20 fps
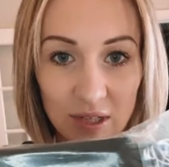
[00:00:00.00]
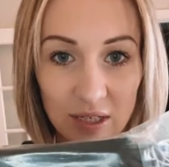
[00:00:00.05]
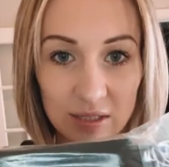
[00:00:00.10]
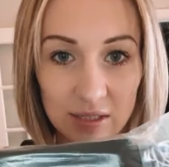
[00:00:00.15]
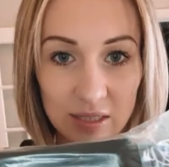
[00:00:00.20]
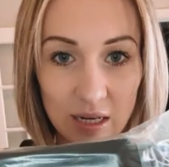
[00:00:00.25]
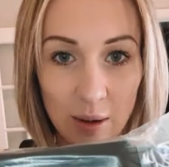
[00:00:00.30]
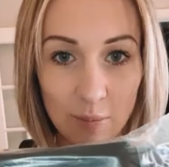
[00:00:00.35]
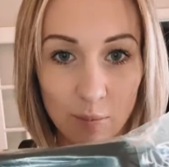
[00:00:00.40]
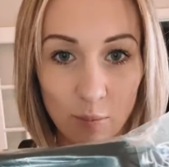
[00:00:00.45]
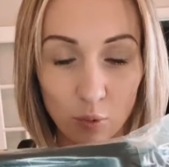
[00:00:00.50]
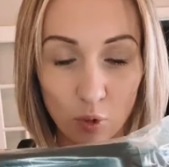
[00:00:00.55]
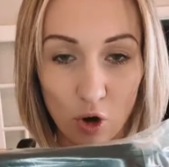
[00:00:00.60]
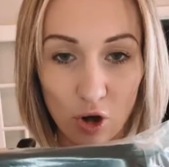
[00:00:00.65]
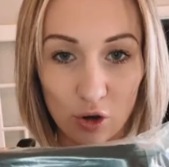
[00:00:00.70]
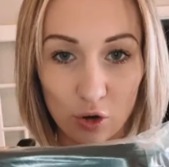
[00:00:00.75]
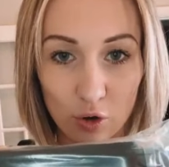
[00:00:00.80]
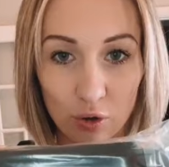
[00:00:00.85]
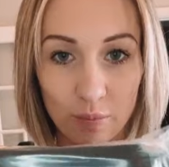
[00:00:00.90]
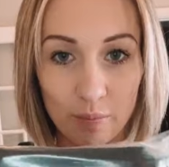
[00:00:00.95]
this
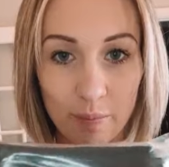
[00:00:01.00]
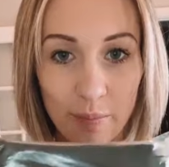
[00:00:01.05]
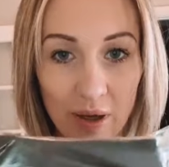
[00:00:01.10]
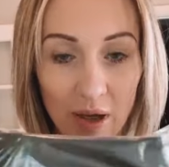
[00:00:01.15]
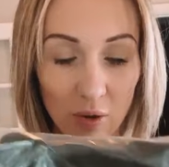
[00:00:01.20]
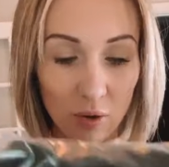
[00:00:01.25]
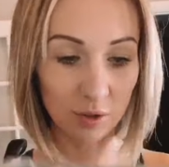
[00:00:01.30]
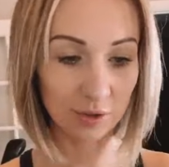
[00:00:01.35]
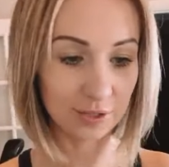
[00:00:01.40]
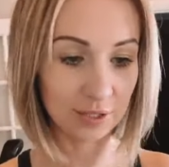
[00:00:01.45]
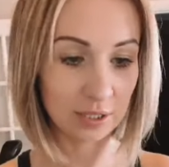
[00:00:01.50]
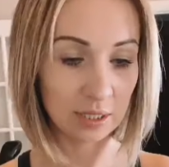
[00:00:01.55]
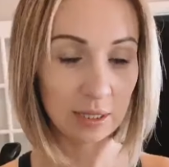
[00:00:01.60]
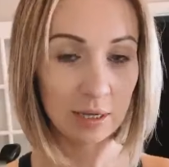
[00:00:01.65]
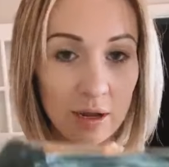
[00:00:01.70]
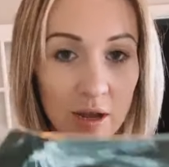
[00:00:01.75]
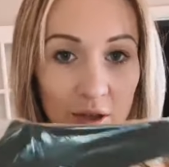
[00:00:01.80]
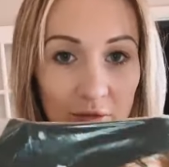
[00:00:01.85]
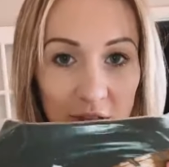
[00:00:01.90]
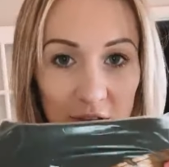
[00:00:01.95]
embroidered belt
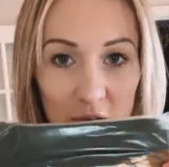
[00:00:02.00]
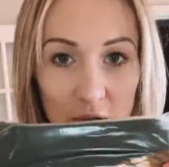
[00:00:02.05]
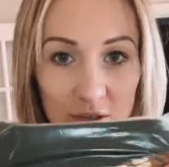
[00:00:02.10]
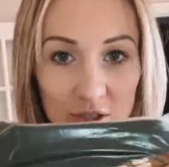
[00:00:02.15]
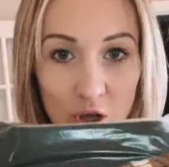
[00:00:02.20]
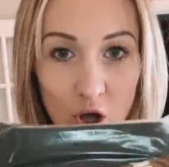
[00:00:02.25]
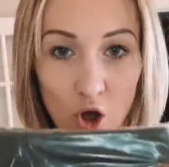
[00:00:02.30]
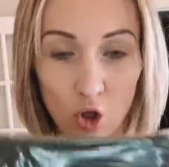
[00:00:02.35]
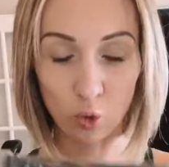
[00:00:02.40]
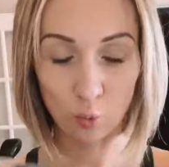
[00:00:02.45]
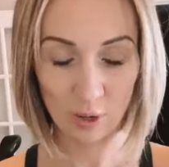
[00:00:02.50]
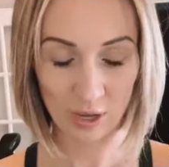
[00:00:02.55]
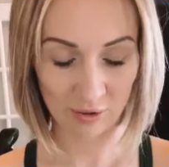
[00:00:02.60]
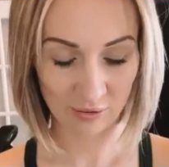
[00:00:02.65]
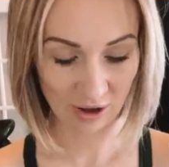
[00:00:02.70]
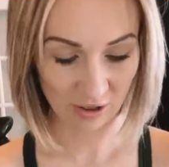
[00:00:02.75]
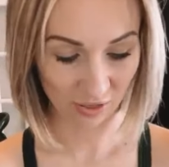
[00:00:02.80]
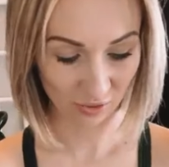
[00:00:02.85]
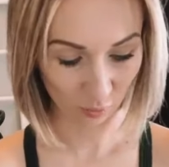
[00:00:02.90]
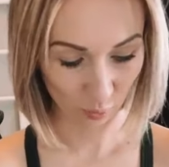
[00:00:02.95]
that goes all the way
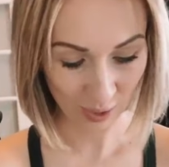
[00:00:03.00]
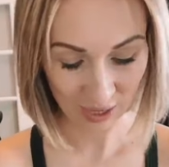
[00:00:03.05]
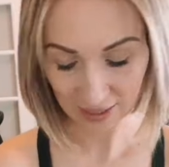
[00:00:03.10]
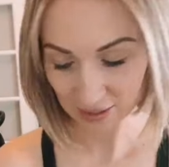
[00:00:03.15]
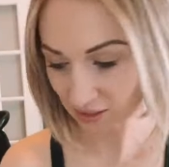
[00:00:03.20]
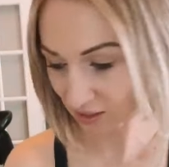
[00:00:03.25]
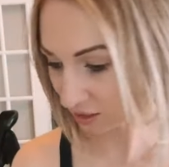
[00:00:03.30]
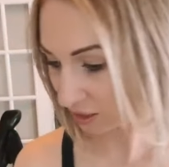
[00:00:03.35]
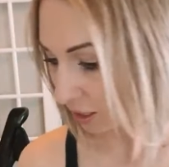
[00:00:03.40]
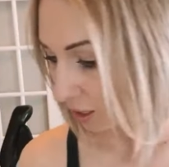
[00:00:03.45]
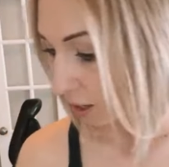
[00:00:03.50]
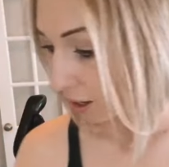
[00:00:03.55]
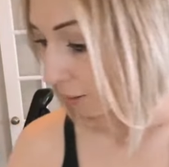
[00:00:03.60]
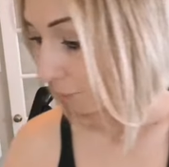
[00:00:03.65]
around the waist,